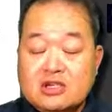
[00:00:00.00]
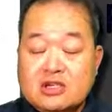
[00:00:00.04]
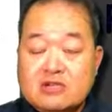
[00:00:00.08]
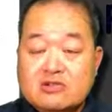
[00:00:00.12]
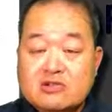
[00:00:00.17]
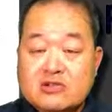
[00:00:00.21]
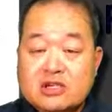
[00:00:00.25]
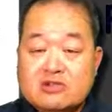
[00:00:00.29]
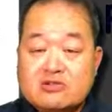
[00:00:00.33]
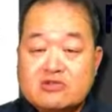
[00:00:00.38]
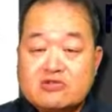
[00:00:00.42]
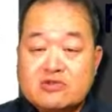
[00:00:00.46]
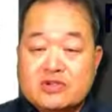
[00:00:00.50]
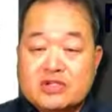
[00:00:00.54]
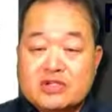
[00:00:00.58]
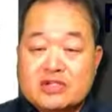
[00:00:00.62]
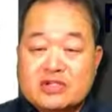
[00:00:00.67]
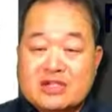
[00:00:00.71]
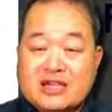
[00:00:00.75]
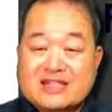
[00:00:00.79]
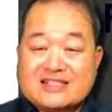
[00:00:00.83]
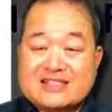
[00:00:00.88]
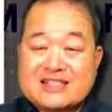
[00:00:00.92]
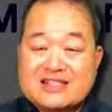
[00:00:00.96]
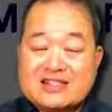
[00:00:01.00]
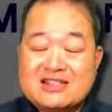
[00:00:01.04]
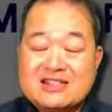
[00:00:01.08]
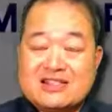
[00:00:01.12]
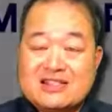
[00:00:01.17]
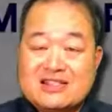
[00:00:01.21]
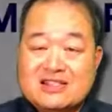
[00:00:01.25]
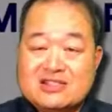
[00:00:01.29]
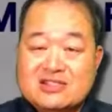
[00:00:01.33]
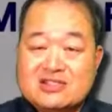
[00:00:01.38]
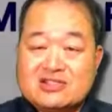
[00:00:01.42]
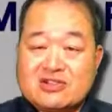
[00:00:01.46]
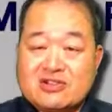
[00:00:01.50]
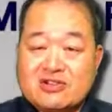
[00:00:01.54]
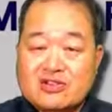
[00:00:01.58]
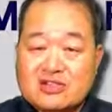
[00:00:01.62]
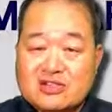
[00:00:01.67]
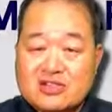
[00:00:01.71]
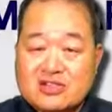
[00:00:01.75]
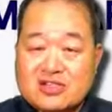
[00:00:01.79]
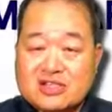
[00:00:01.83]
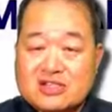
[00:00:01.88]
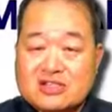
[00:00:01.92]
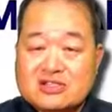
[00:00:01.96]
we have to realize that these are
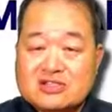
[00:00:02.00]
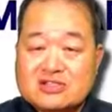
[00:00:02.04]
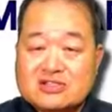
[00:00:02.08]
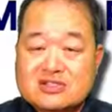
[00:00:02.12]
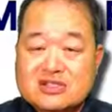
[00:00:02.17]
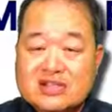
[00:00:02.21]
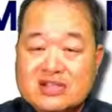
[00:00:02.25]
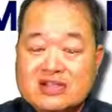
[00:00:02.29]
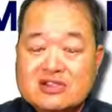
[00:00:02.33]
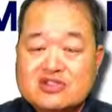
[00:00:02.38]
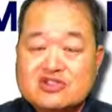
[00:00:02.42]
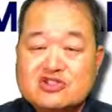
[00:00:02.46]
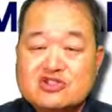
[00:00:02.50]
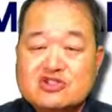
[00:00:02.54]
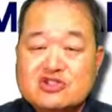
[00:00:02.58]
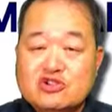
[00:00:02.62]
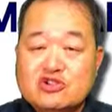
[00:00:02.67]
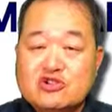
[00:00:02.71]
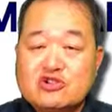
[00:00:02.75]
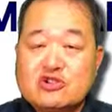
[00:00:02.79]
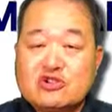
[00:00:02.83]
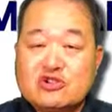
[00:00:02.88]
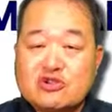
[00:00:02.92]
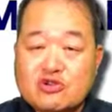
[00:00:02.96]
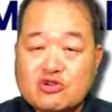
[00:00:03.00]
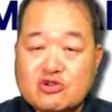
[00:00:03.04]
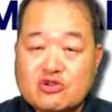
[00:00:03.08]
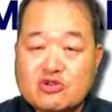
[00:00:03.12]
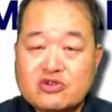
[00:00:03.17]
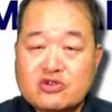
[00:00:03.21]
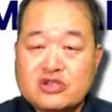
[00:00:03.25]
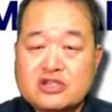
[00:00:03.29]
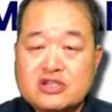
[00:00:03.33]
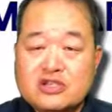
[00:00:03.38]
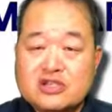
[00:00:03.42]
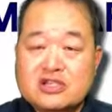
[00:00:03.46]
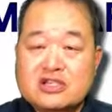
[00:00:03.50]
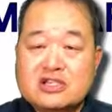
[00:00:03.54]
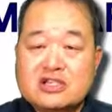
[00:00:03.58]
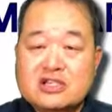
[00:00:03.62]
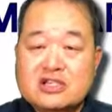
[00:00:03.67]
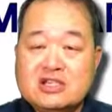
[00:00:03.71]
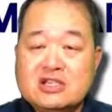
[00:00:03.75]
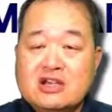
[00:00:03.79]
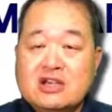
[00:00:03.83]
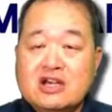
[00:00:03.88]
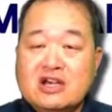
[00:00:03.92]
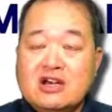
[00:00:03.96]
things that are still
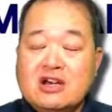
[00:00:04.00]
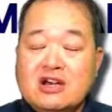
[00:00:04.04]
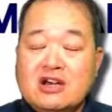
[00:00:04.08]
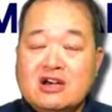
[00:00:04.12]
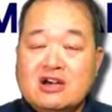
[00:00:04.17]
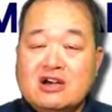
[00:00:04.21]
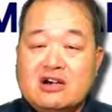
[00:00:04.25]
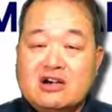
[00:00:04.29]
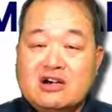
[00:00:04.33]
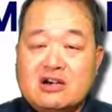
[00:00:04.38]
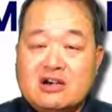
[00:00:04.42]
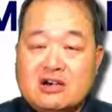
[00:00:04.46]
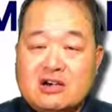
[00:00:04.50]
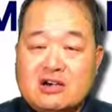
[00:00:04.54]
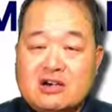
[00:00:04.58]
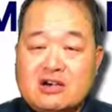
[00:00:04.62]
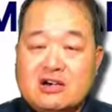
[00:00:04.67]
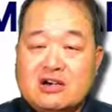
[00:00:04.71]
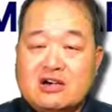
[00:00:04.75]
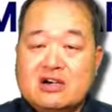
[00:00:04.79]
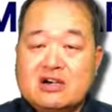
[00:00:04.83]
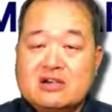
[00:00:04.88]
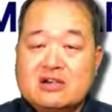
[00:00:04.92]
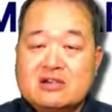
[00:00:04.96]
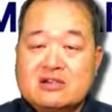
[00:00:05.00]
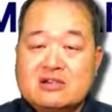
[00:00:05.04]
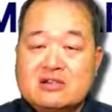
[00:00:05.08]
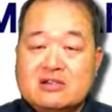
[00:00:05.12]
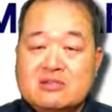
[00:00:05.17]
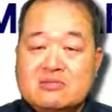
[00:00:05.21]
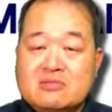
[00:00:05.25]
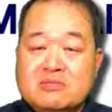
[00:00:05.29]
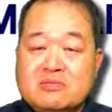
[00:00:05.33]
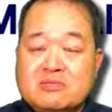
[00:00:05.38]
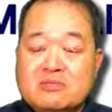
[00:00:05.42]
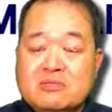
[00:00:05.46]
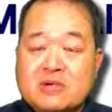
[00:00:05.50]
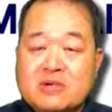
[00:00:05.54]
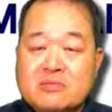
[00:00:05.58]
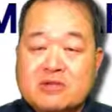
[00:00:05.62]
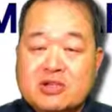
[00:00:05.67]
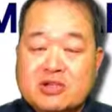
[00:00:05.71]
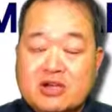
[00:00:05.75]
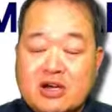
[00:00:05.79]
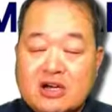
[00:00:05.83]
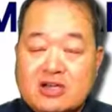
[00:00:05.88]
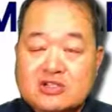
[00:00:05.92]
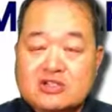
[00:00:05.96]
currently on public
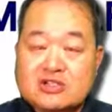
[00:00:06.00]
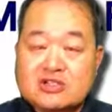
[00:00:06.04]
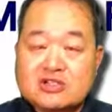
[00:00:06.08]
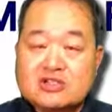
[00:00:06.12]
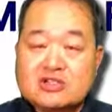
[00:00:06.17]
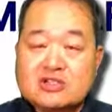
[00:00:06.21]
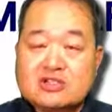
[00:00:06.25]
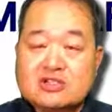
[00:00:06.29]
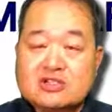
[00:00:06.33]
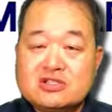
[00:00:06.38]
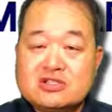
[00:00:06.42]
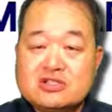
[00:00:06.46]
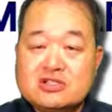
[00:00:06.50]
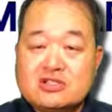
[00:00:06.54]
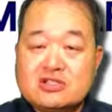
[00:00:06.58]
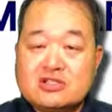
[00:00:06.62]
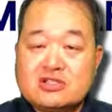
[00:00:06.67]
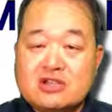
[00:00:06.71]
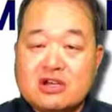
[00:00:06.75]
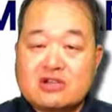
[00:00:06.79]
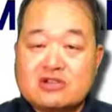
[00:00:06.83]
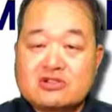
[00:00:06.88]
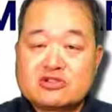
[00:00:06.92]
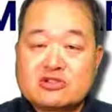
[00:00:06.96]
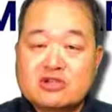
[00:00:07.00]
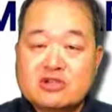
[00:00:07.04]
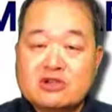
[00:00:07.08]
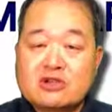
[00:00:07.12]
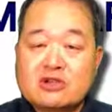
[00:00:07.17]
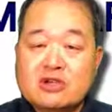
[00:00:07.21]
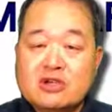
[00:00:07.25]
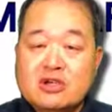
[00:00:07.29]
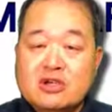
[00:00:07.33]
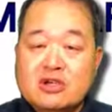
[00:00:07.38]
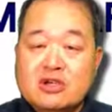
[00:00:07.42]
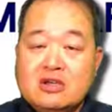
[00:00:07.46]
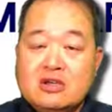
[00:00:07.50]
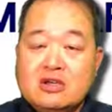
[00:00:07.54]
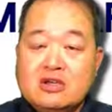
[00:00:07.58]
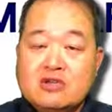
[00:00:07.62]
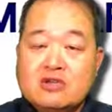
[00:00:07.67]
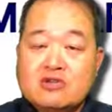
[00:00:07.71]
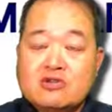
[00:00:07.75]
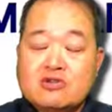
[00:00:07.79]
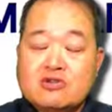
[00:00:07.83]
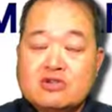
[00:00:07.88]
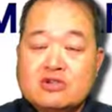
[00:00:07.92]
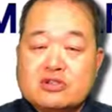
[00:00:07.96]
consciousness. It's also
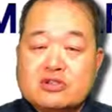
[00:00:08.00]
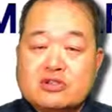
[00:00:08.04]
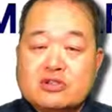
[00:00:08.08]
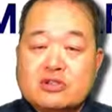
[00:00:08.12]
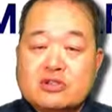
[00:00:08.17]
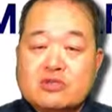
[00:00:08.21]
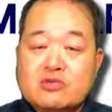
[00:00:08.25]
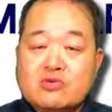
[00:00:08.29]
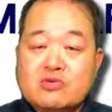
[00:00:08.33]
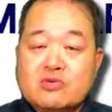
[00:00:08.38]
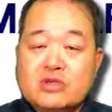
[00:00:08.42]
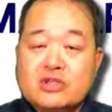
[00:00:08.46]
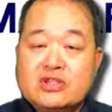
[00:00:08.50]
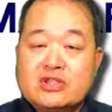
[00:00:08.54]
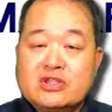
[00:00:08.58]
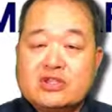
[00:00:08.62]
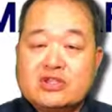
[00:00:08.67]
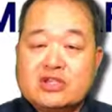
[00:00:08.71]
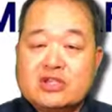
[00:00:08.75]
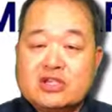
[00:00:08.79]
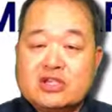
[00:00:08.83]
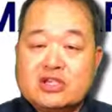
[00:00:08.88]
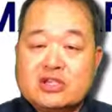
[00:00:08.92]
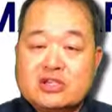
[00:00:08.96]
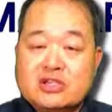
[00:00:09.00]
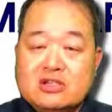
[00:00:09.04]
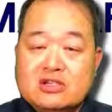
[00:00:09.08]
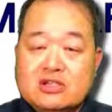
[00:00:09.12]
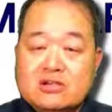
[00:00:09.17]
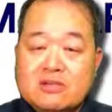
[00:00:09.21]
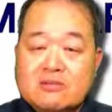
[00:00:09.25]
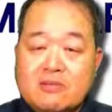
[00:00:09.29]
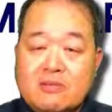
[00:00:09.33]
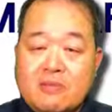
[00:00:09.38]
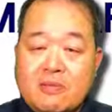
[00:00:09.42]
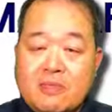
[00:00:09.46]
currently within